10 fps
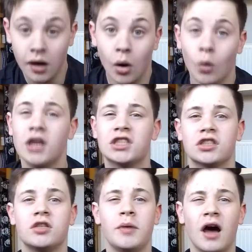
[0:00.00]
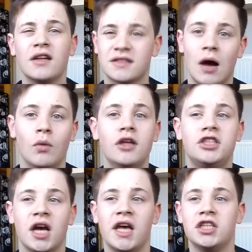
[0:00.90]
Which, to be honest, that will
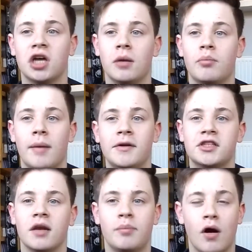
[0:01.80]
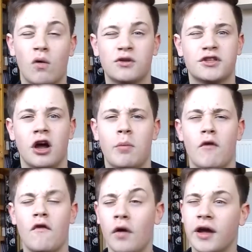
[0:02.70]
change. I'm probably just going to borrow a sniper
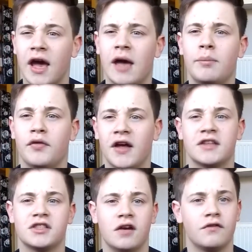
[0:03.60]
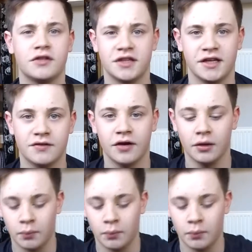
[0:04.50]
for a game, but that's not for today's video.